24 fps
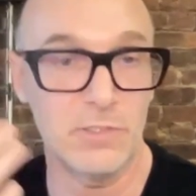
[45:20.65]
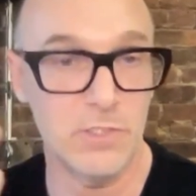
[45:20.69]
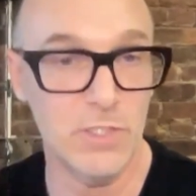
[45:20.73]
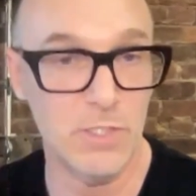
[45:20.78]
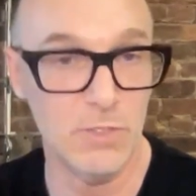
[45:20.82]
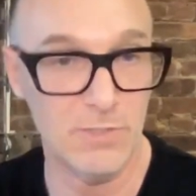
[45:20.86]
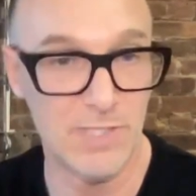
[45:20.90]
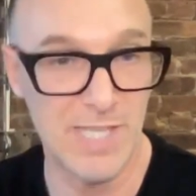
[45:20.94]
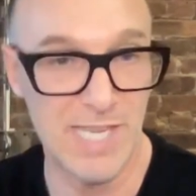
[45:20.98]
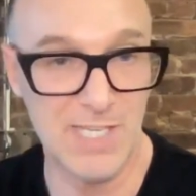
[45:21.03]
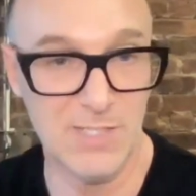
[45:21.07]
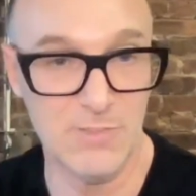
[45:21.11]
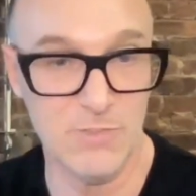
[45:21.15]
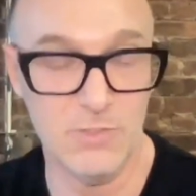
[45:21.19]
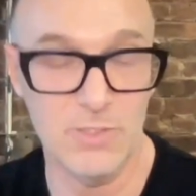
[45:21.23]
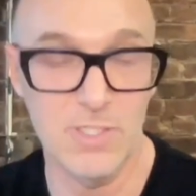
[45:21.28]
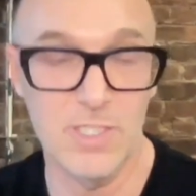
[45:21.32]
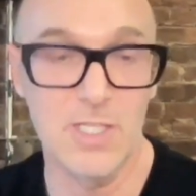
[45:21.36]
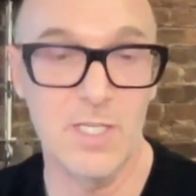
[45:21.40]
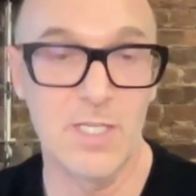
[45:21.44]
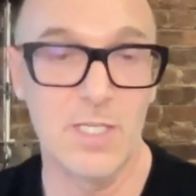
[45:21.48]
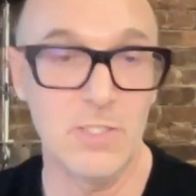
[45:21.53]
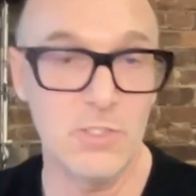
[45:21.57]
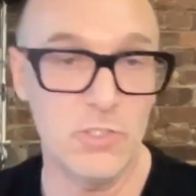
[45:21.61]
you gain
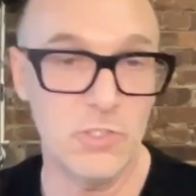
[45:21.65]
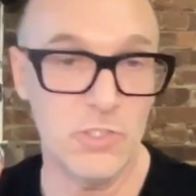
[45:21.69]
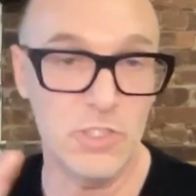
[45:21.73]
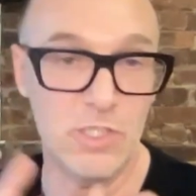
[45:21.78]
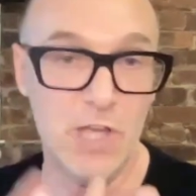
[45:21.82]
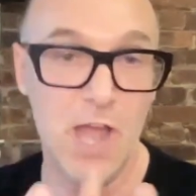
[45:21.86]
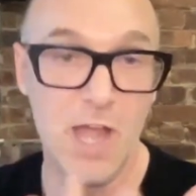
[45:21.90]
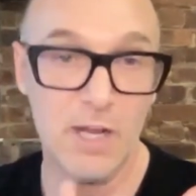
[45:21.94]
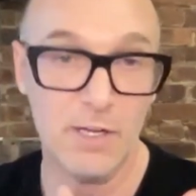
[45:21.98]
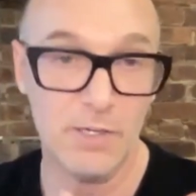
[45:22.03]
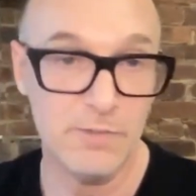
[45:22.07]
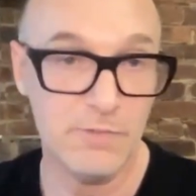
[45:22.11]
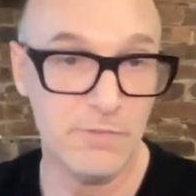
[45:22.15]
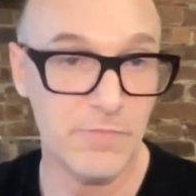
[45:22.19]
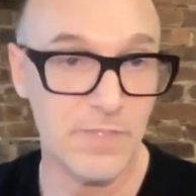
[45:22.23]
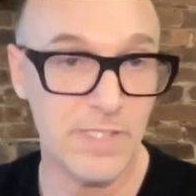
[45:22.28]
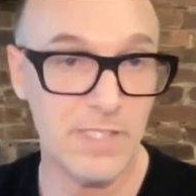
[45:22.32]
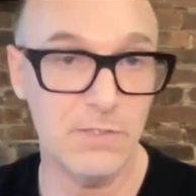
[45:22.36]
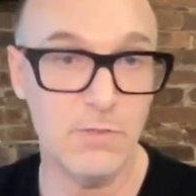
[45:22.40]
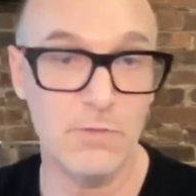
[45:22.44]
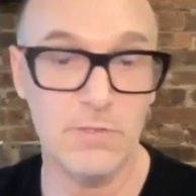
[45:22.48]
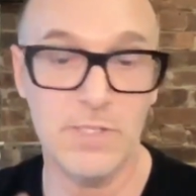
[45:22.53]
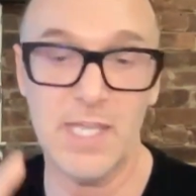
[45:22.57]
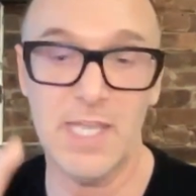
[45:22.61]
geography,
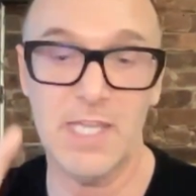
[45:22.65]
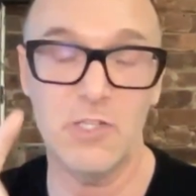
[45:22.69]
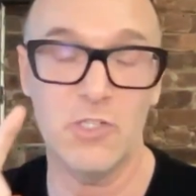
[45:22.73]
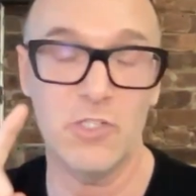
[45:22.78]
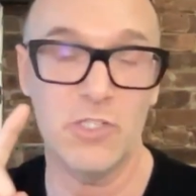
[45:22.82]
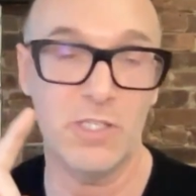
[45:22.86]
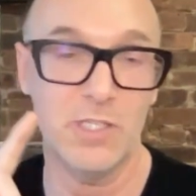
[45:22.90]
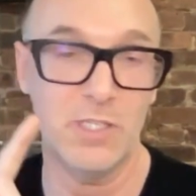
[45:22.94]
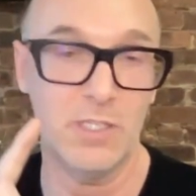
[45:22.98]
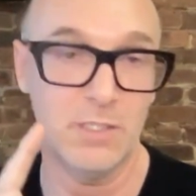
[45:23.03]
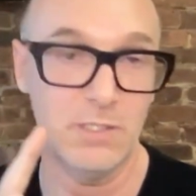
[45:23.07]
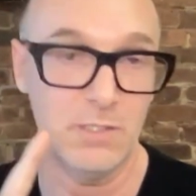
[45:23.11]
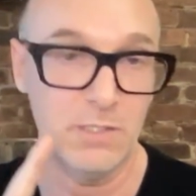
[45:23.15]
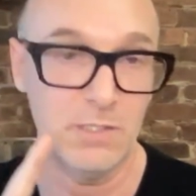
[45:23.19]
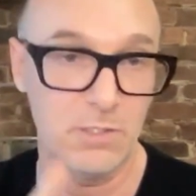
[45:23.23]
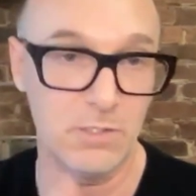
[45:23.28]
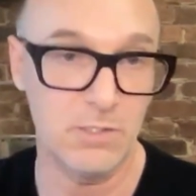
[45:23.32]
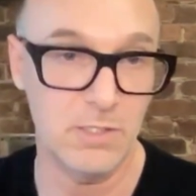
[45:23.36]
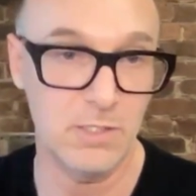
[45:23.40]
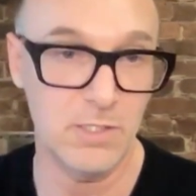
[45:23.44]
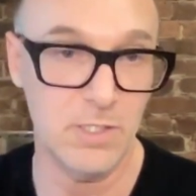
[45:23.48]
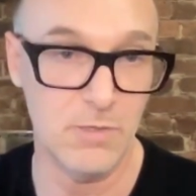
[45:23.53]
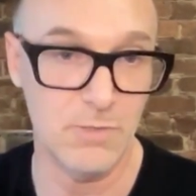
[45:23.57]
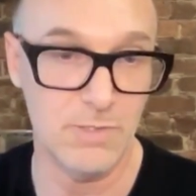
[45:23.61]
location,
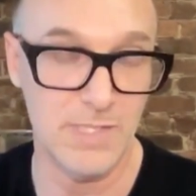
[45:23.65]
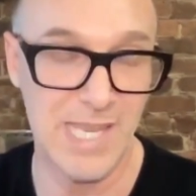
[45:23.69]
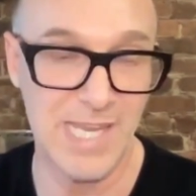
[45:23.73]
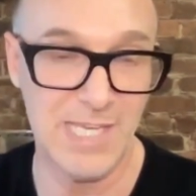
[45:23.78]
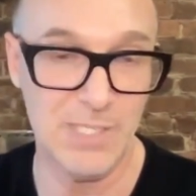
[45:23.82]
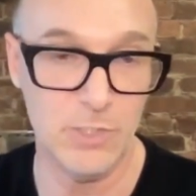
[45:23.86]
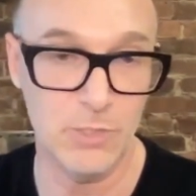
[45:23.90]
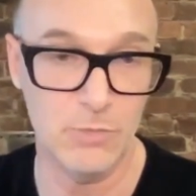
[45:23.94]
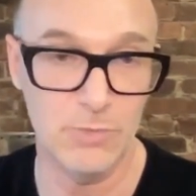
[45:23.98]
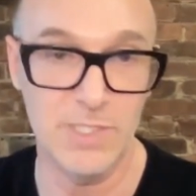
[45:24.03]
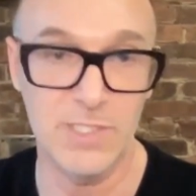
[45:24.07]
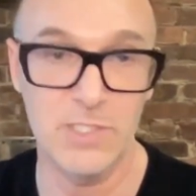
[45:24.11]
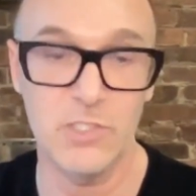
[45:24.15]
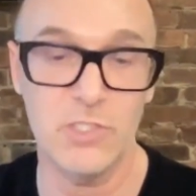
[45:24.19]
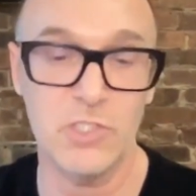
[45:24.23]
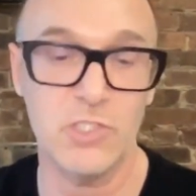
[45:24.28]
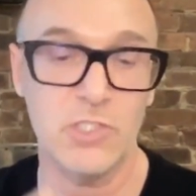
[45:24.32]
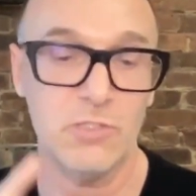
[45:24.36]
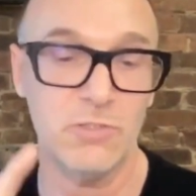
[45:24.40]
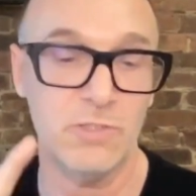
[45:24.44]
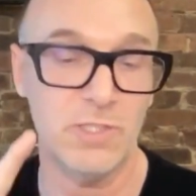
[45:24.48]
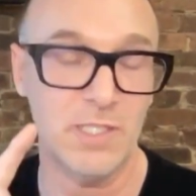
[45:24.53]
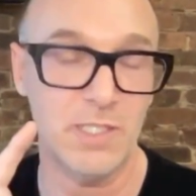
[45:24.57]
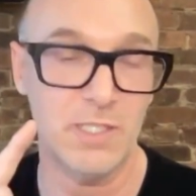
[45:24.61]
you know, gain new
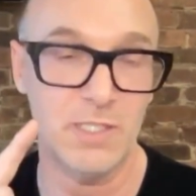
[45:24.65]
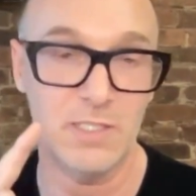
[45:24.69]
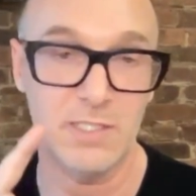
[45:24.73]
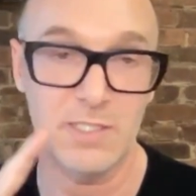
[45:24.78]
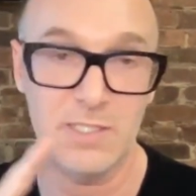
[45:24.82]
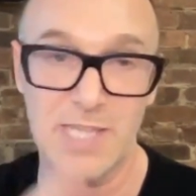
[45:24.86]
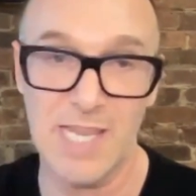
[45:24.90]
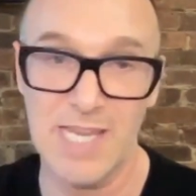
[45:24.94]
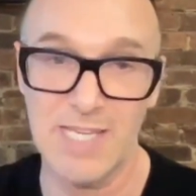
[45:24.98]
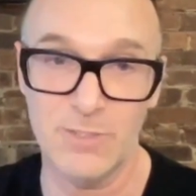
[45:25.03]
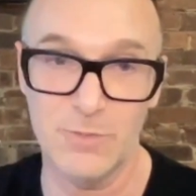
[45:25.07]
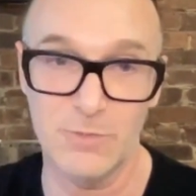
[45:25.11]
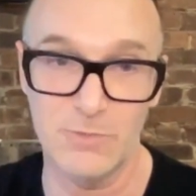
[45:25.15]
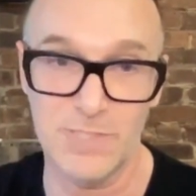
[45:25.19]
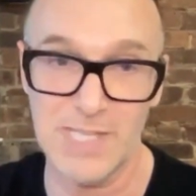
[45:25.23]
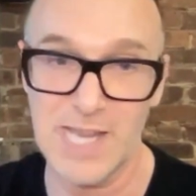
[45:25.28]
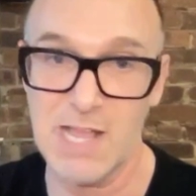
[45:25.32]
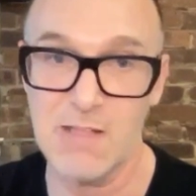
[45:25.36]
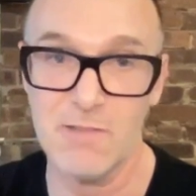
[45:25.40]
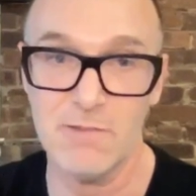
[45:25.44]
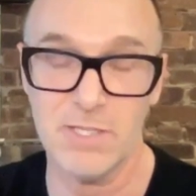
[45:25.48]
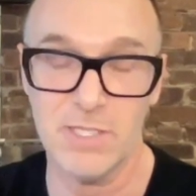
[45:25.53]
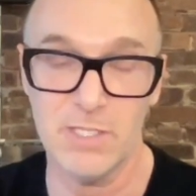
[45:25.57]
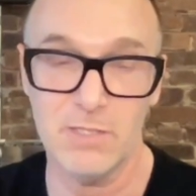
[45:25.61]
industries, gain new
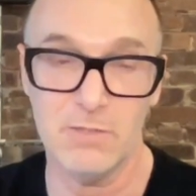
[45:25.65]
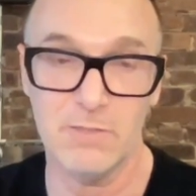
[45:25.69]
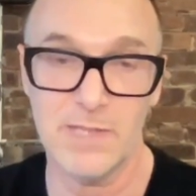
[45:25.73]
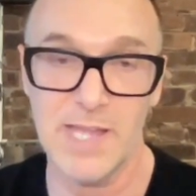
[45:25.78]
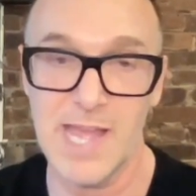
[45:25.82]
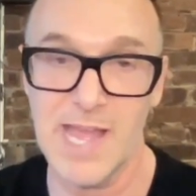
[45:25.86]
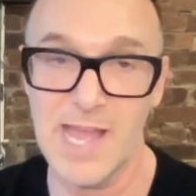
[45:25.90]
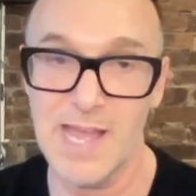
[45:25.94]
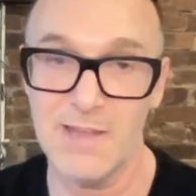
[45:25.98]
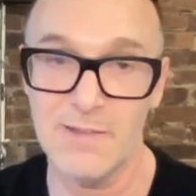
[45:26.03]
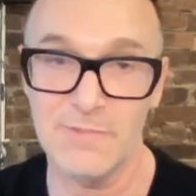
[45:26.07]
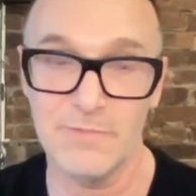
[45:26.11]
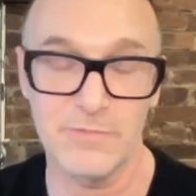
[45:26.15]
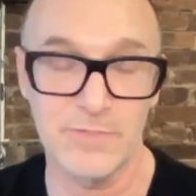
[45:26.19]
talent you mm-hmm. don't have